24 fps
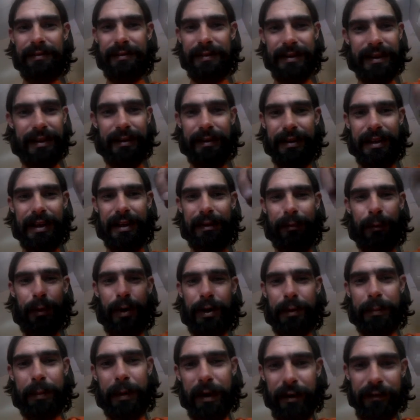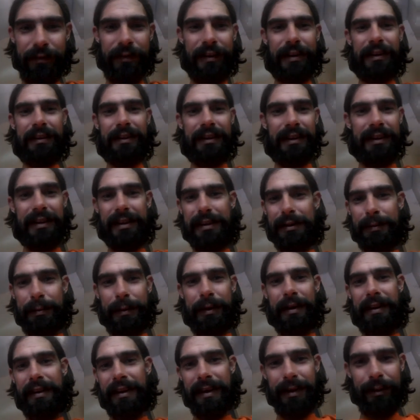It worked perfectly. Let's
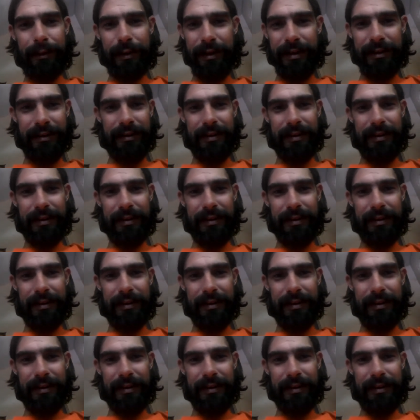put it that way.